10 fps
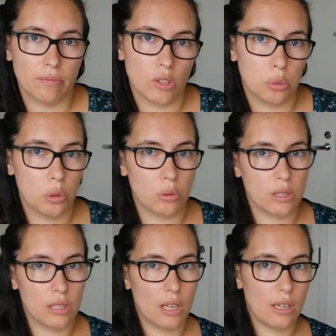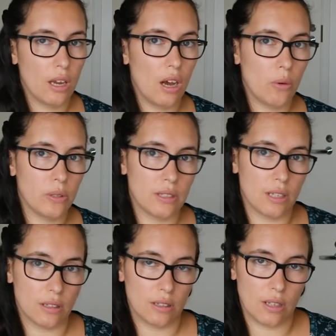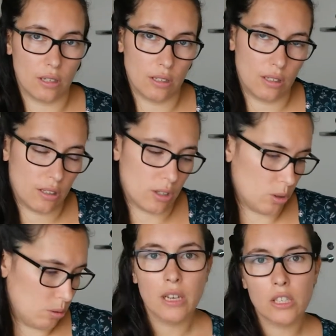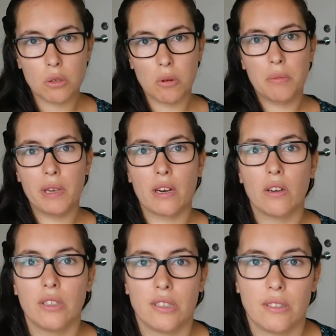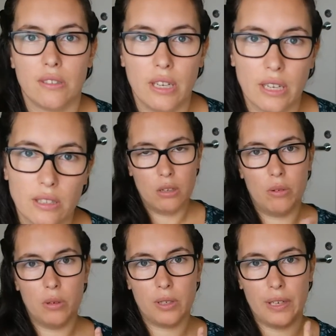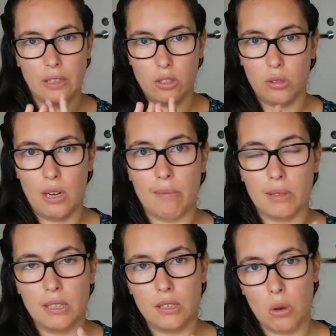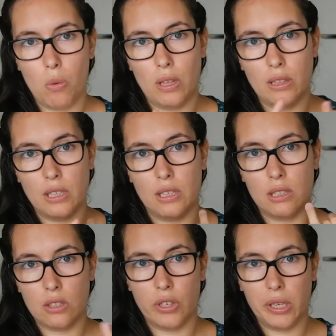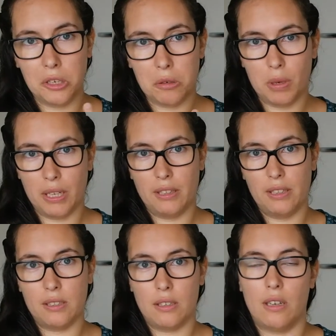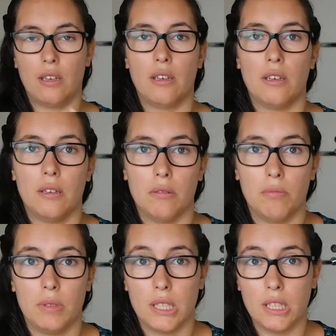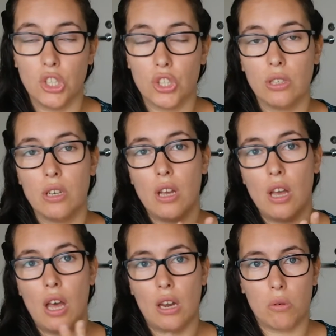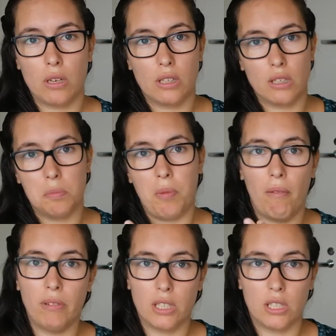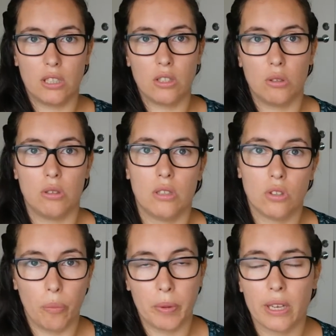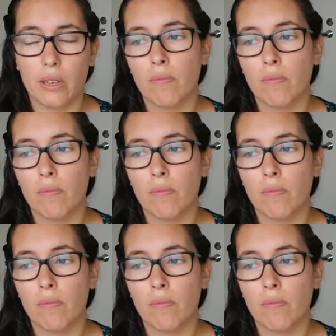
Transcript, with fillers: So we'll see that how is that done in the code. So what we are going to do next, we will create two Lambdas, one that is triggered by this uh, message and one that is publishing to this topic.